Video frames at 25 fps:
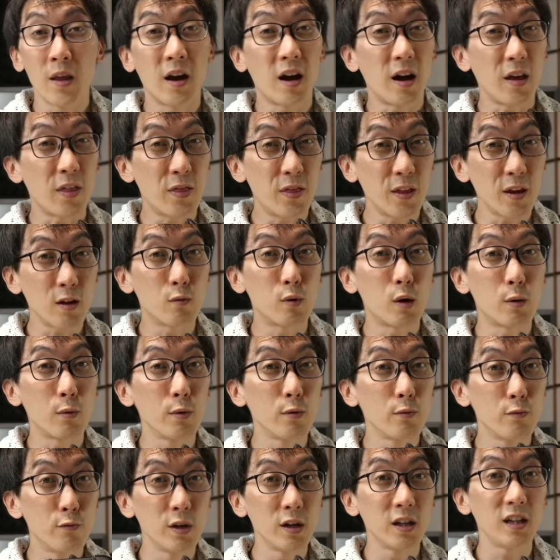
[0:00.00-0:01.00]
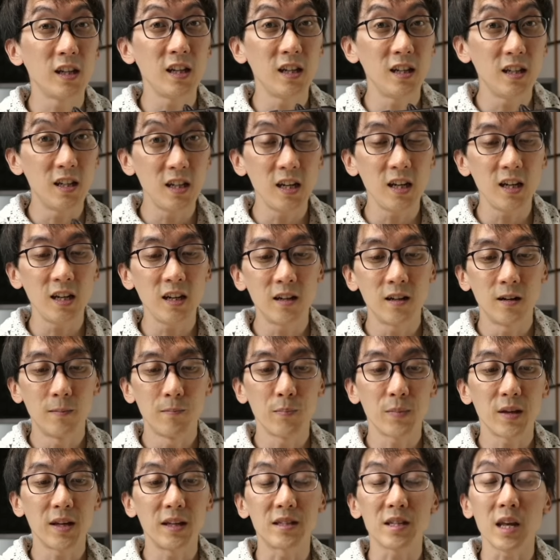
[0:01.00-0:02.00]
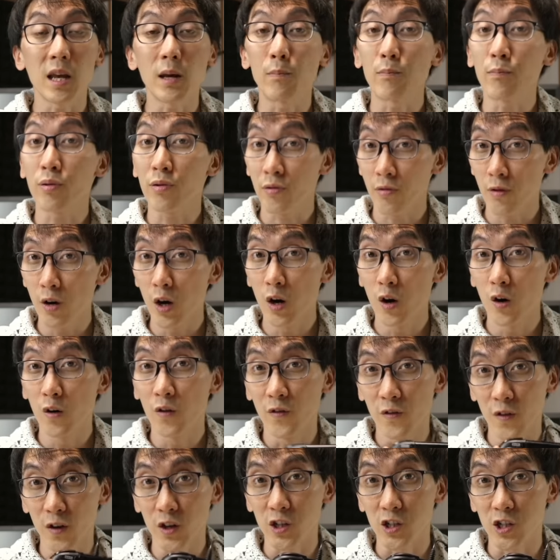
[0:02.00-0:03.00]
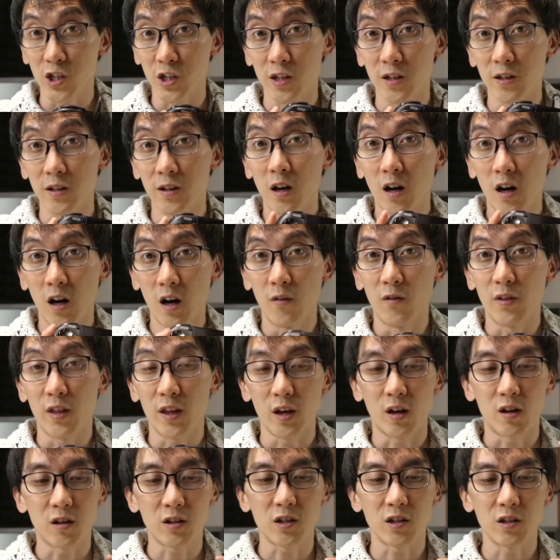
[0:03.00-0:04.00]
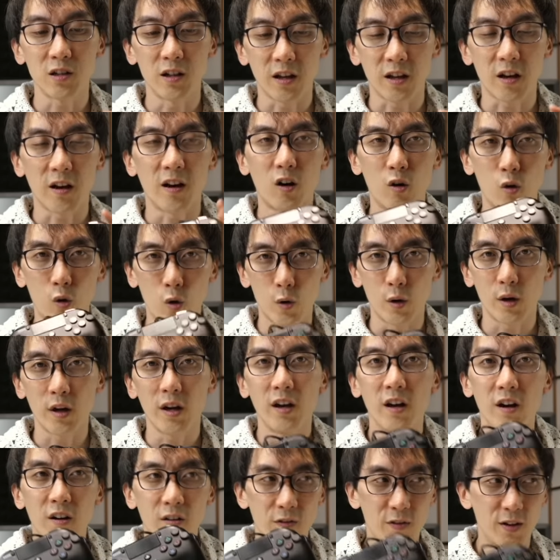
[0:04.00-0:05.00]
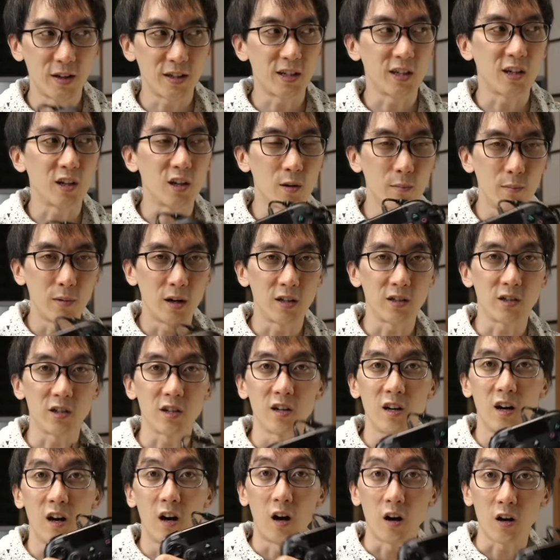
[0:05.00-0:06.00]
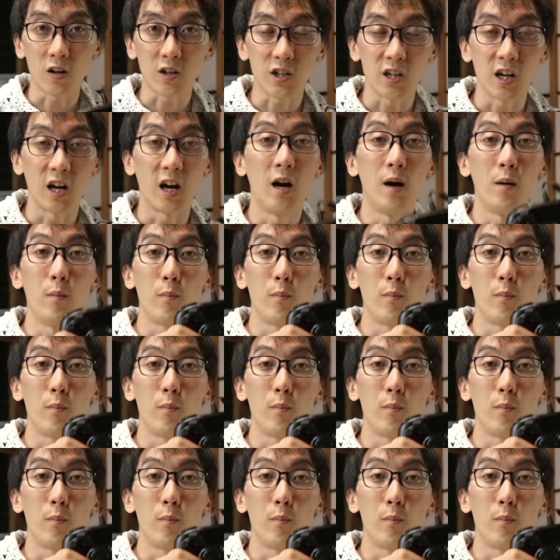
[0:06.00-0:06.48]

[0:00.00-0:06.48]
I think what we really need is a pro version of the Octa, like a Hori fighting commander Octa